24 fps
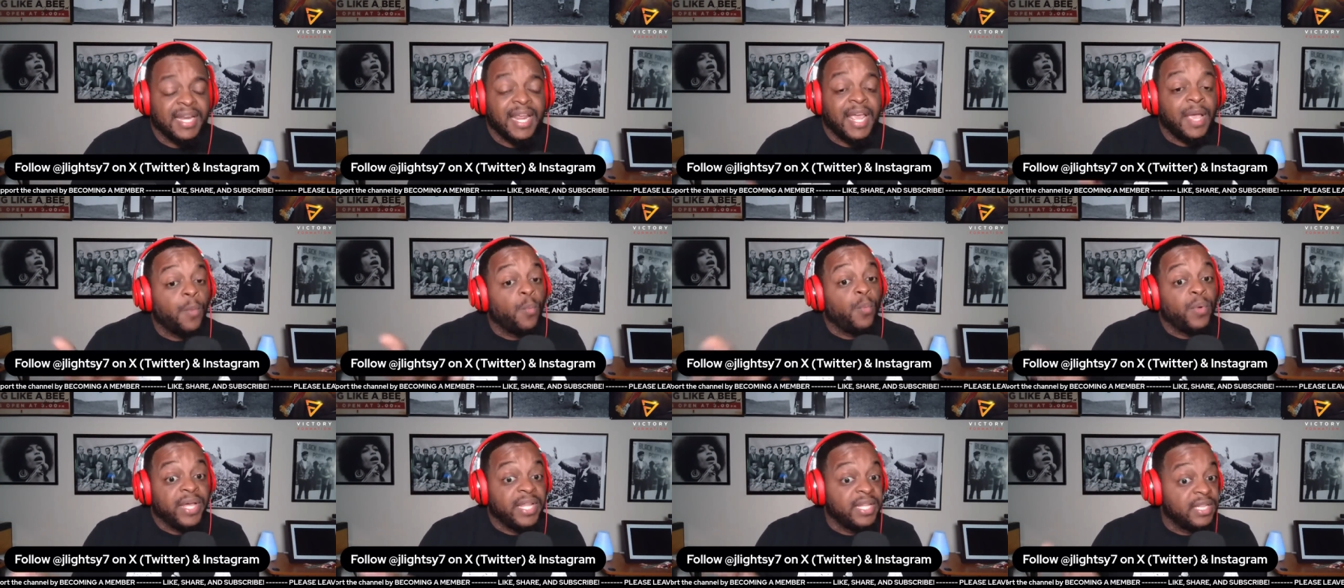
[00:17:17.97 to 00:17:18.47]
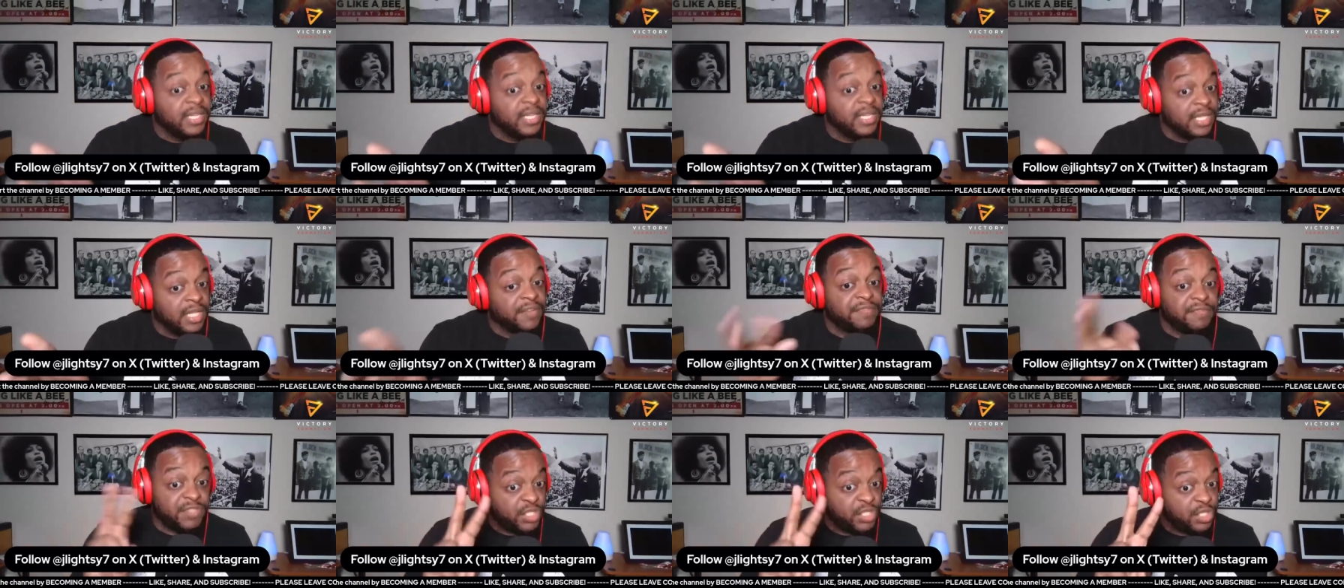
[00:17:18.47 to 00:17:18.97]
and when the
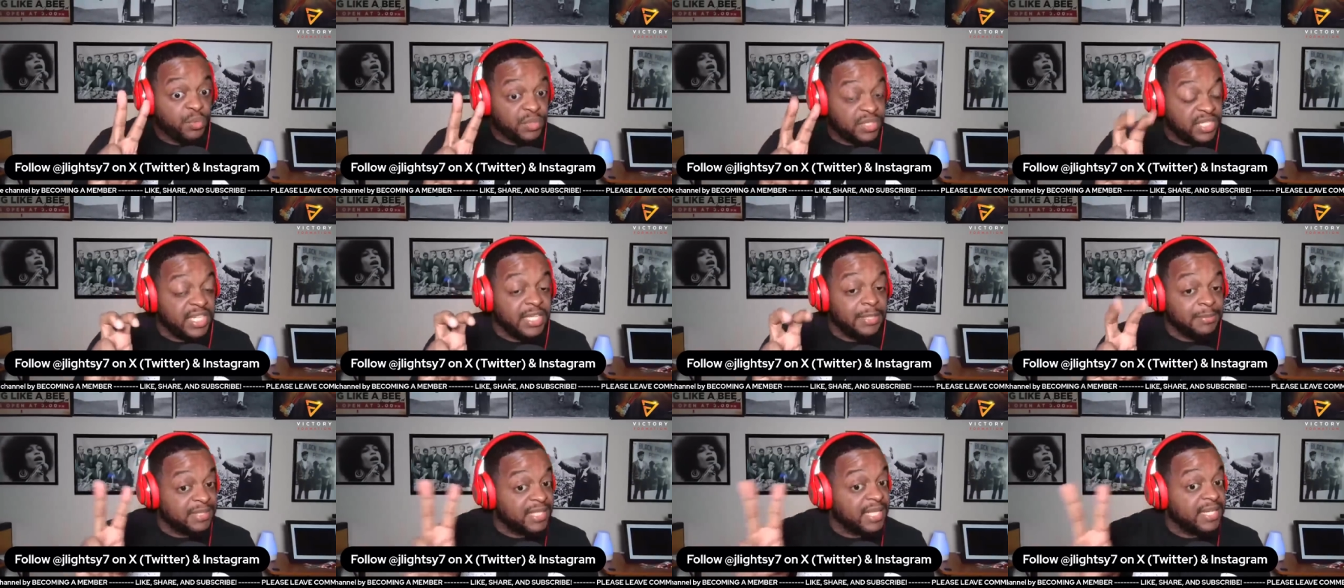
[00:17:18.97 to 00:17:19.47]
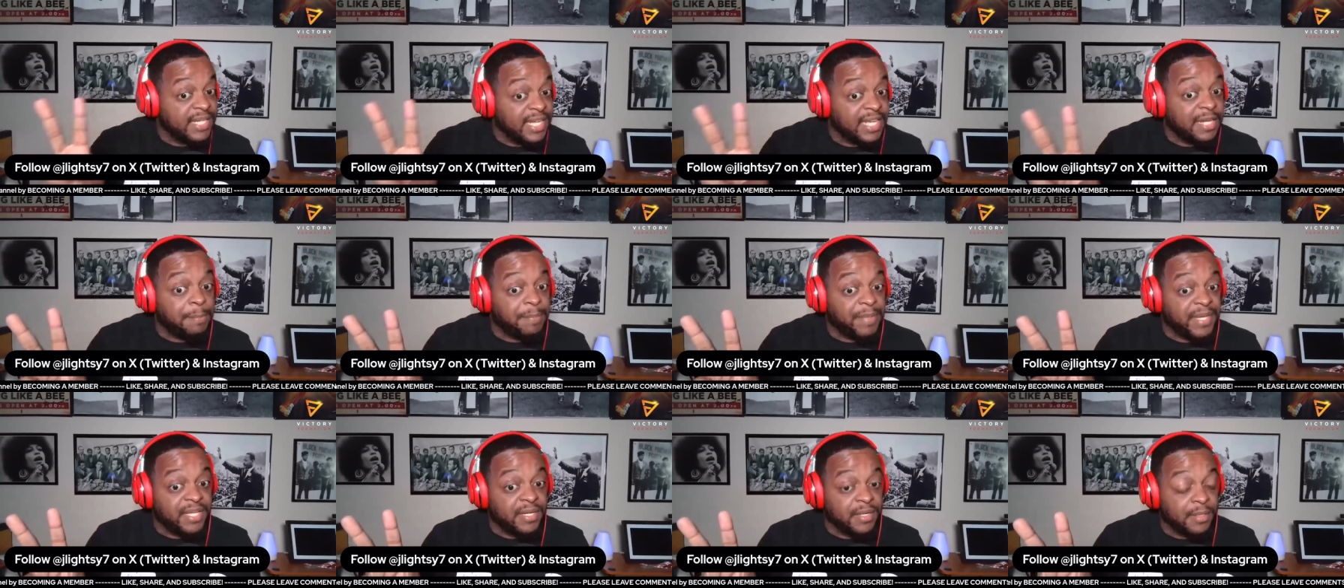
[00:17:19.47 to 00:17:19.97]
two teams that
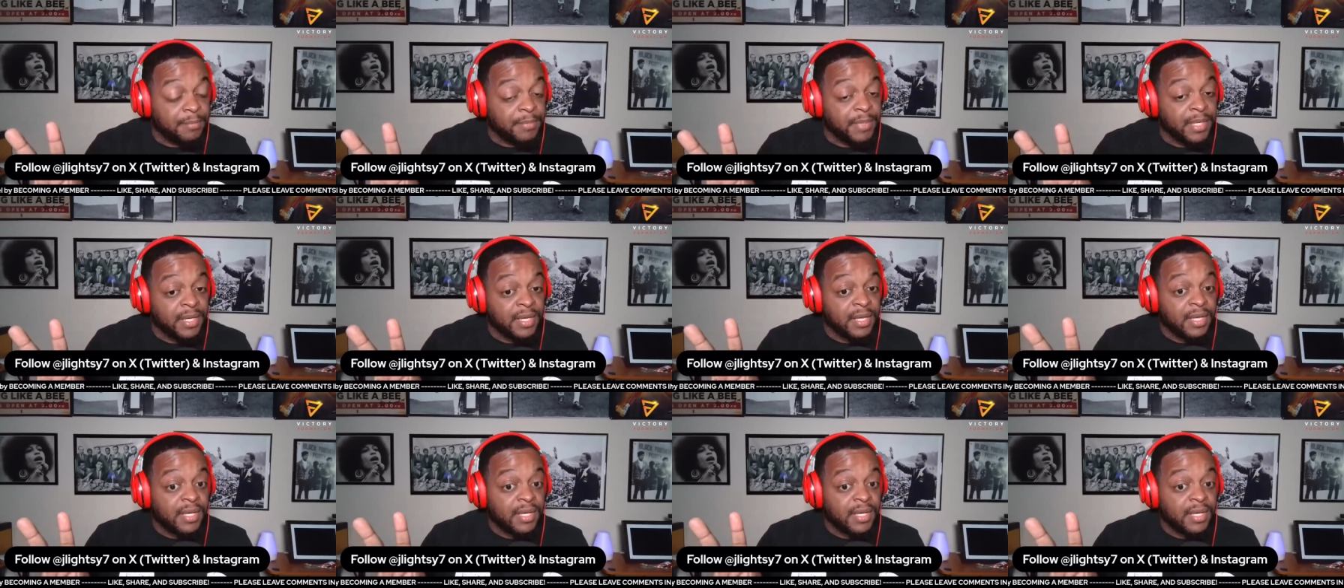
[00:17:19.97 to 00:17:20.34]
did beat him